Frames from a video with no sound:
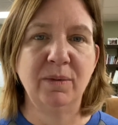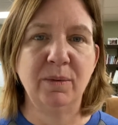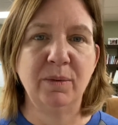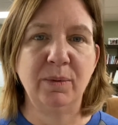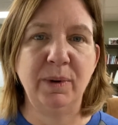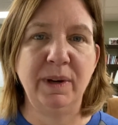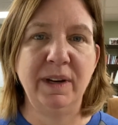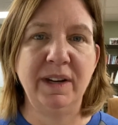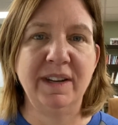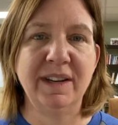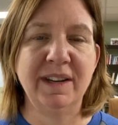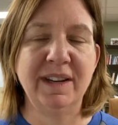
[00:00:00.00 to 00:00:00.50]

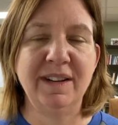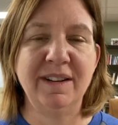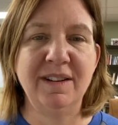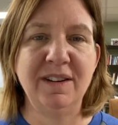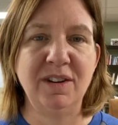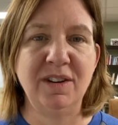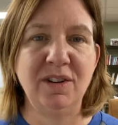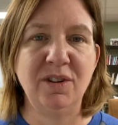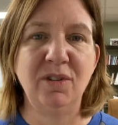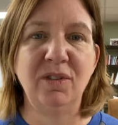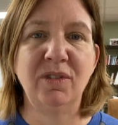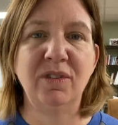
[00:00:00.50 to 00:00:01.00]
We did
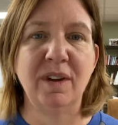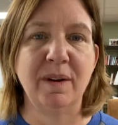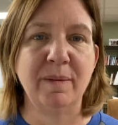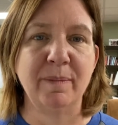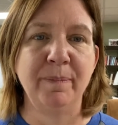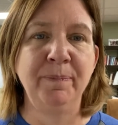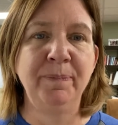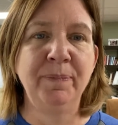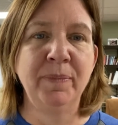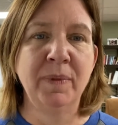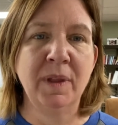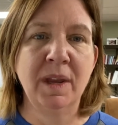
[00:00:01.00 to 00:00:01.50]
use
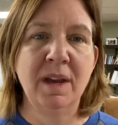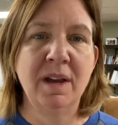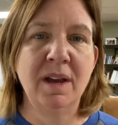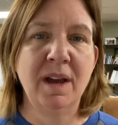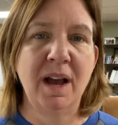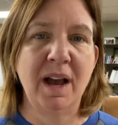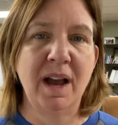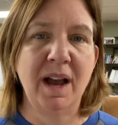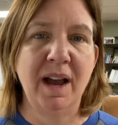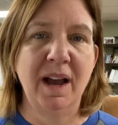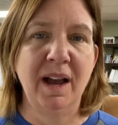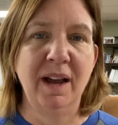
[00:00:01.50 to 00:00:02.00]
some
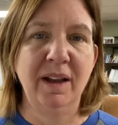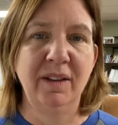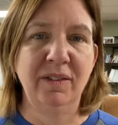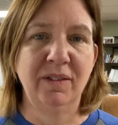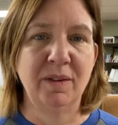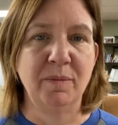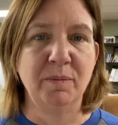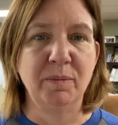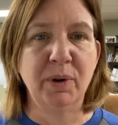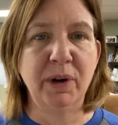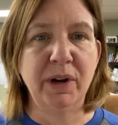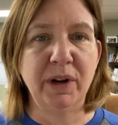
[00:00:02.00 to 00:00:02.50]

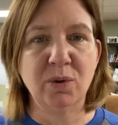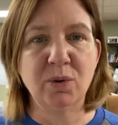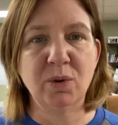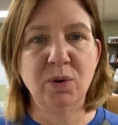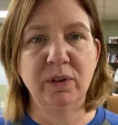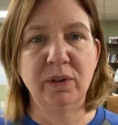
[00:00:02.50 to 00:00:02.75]
pretty cool